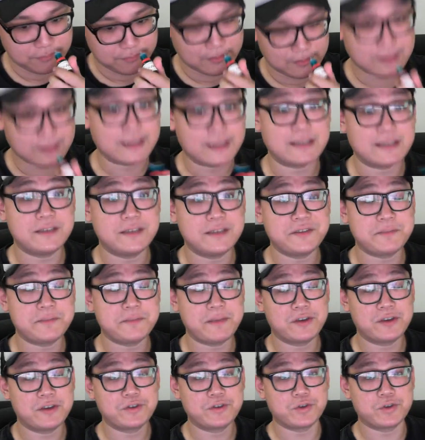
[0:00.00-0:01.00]
it doesn't
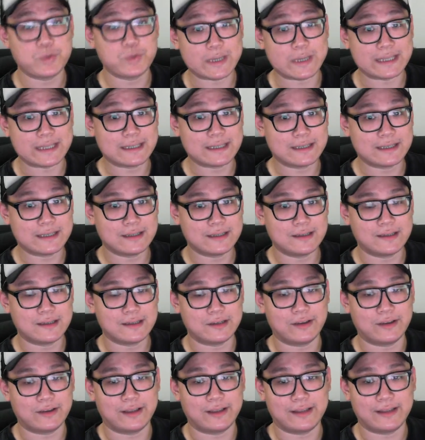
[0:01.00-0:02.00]
smell sweet, you
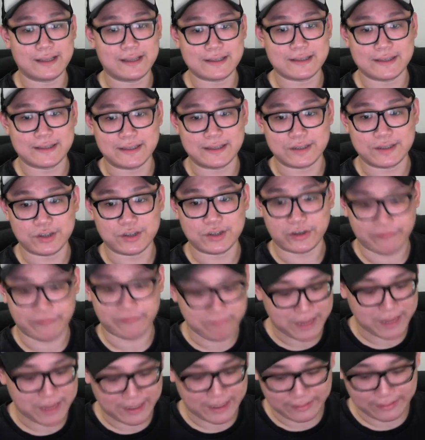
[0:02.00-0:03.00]
know, and that's the sort of
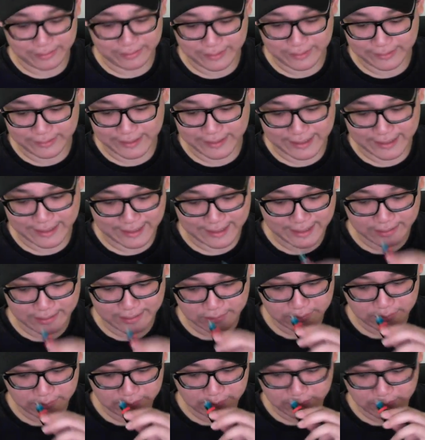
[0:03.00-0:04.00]
main thing that I like.
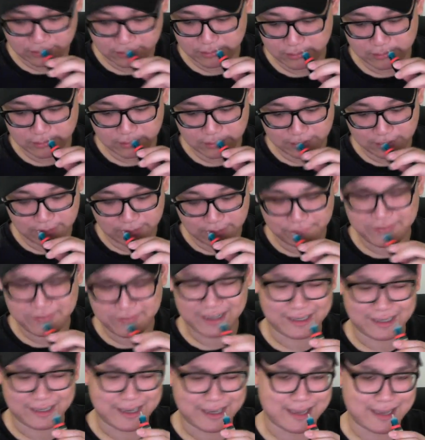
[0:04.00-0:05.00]
In
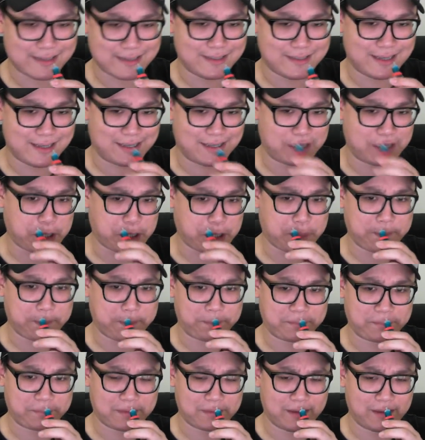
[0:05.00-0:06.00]
fact, it has that
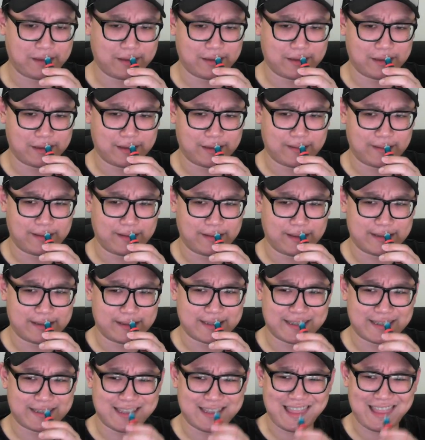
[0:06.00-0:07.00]
a
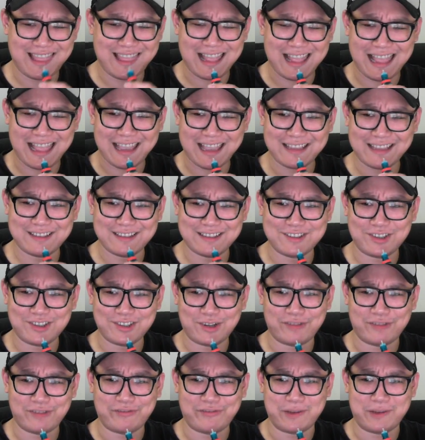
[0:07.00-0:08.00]
slight
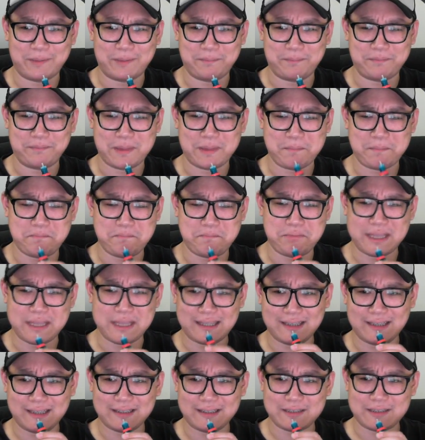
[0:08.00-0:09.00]
sort of a
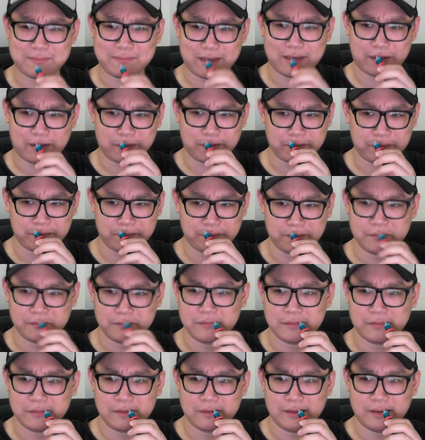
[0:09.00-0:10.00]
bitter smell,
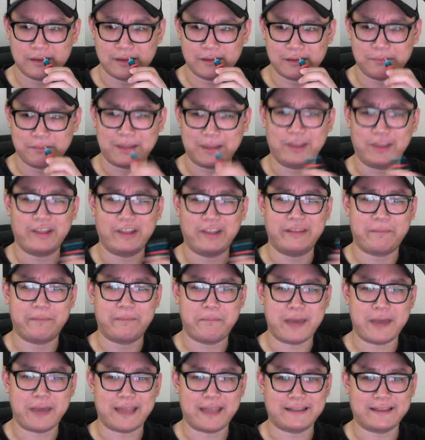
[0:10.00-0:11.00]
but not the
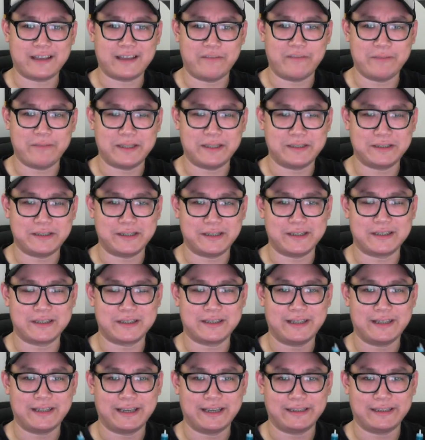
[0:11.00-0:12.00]
bad type of bitter.
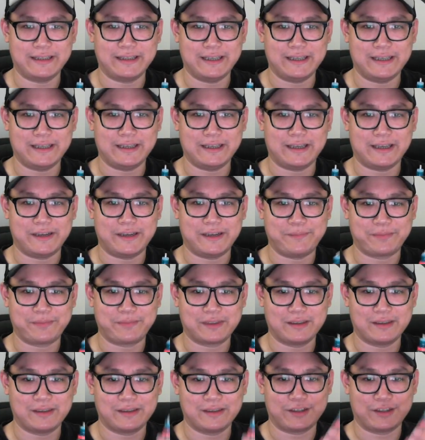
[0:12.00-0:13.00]
It's like the
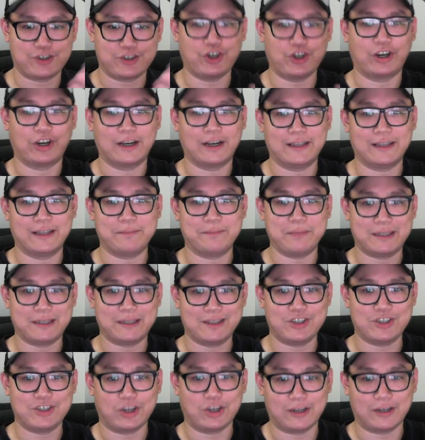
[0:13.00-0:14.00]

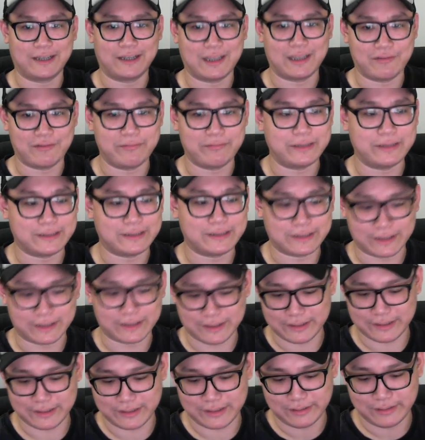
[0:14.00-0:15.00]
bitter chocolate type of bitter,
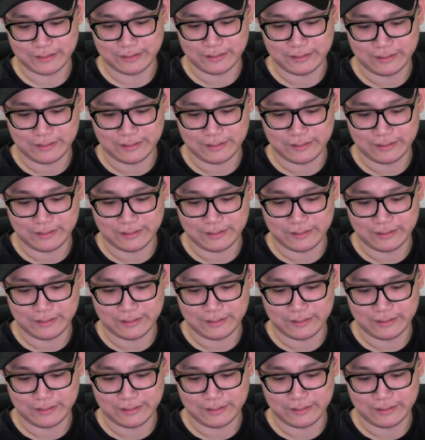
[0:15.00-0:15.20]
you see.